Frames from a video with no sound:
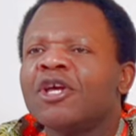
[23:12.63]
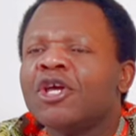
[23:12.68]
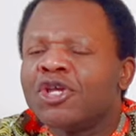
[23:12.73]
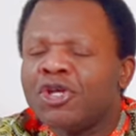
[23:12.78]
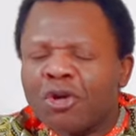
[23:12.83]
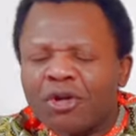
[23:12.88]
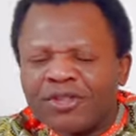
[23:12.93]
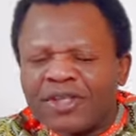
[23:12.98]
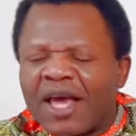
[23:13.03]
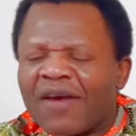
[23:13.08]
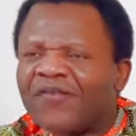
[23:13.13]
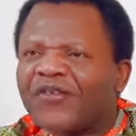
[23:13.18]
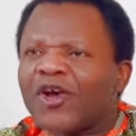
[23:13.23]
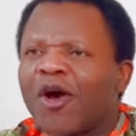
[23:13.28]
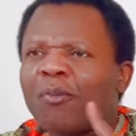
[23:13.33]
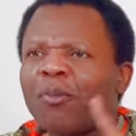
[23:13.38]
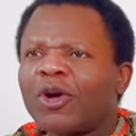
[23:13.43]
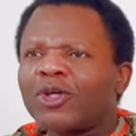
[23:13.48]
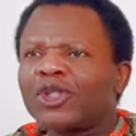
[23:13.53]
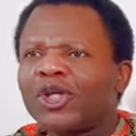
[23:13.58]
Use every
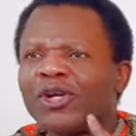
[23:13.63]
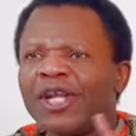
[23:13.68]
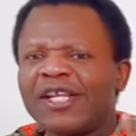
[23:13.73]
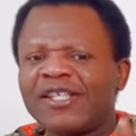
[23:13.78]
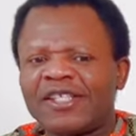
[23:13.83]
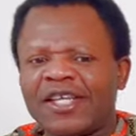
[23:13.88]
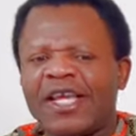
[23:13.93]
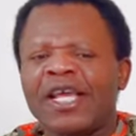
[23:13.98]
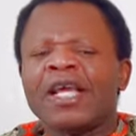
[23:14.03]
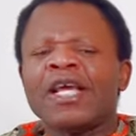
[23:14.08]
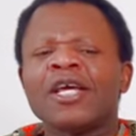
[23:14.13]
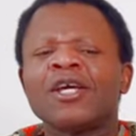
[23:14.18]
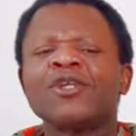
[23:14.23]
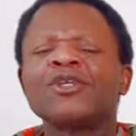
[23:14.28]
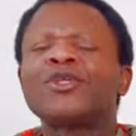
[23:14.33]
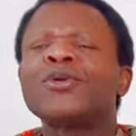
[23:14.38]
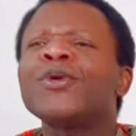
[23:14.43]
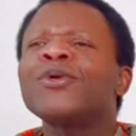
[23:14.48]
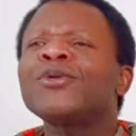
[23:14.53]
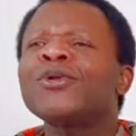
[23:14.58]
opportunity.
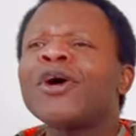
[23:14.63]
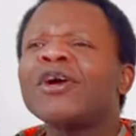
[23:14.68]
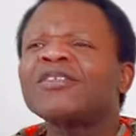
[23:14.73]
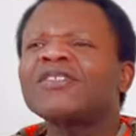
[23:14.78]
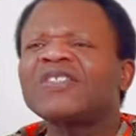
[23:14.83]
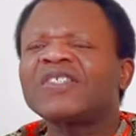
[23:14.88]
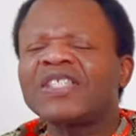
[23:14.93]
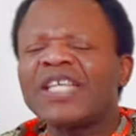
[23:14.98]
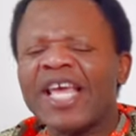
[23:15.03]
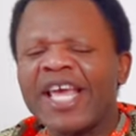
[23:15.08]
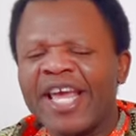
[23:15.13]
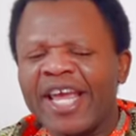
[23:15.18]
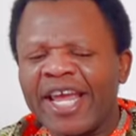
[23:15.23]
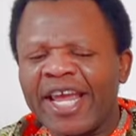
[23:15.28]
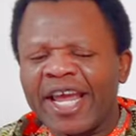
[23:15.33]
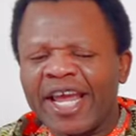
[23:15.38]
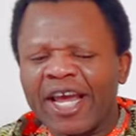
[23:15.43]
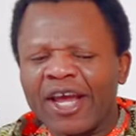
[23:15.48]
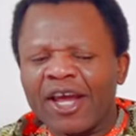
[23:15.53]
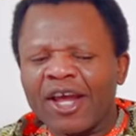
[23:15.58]
Do not
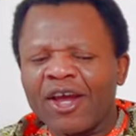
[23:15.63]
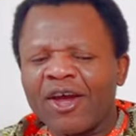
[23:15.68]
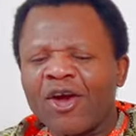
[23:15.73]
say